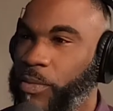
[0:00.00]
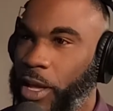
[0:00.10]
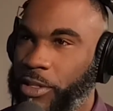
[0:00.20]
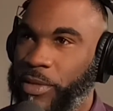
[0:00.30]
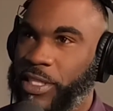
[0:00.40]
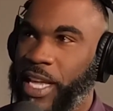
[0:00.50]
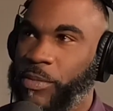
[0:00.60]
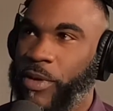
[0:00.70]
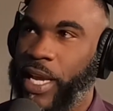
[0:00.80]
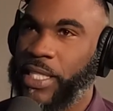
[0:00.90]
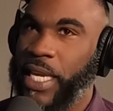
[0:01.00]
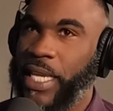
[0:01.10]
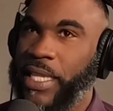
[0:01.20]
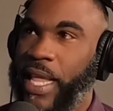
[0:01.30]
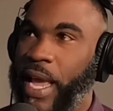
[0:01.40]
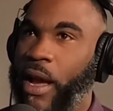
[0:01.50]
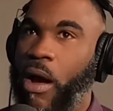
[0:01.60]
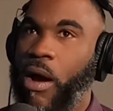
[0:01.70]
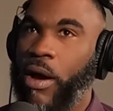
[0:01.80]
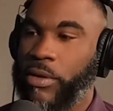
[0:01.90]
to mid-sized brands, and they
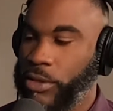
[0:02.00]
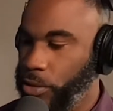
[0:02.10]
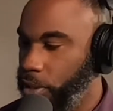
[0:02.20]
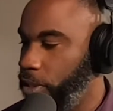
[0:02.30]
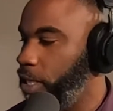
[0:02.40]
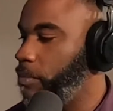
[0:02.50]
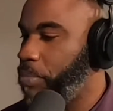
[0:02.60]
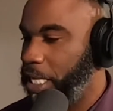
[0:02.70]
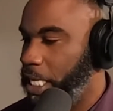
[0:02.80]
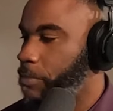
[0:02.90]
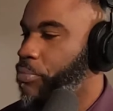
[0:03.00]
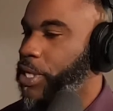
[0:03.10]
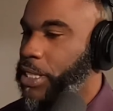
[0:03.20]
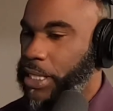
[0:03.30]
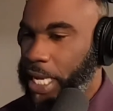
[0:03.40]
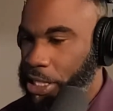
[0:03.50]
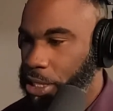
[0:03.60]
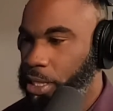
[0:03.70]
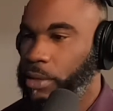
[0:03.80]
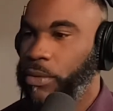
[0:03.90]
are doing the bid and
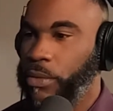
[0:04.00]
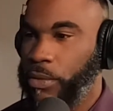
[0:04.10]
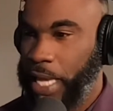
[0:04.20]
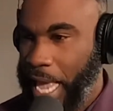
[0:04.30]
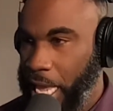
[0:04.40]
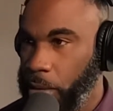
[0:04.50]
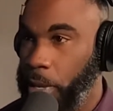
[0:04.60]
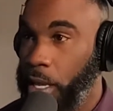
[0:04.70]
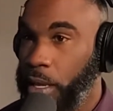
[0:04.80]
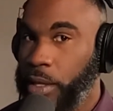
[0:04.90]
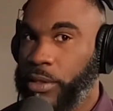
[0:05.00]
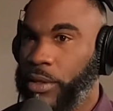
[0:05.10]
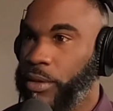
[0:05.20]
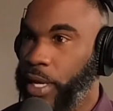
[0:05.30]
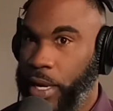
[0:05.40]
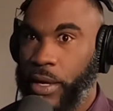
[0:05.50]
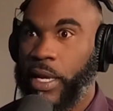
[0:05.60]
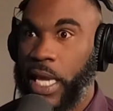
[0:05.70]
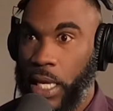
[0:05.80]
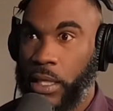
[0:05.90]
presentation game. So they're
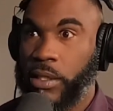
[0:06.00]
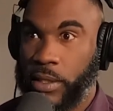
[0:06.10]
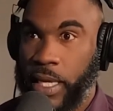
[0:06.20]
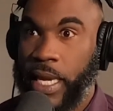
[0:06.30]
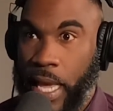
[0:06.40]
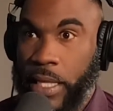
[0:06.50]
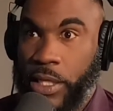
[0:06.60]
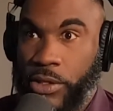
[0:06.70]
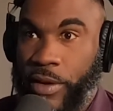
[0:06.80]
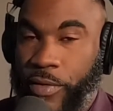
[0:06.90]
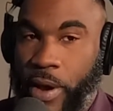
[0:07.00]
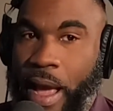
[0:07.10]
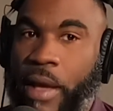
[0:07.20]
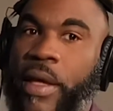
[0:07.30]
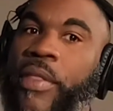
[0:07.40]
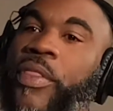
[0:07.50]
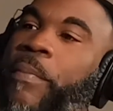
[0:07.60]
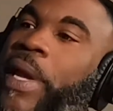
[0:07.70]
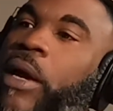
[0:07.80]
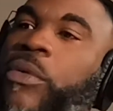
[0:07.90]
keen to saying, I need to try to figure out. The
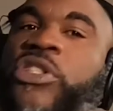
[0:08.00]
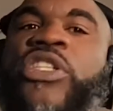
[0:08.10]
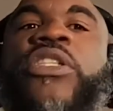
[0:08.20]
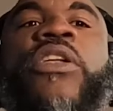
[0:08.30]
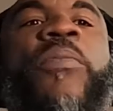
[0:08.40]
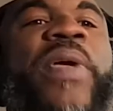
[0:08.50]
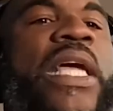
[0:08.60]
bigger ones just don't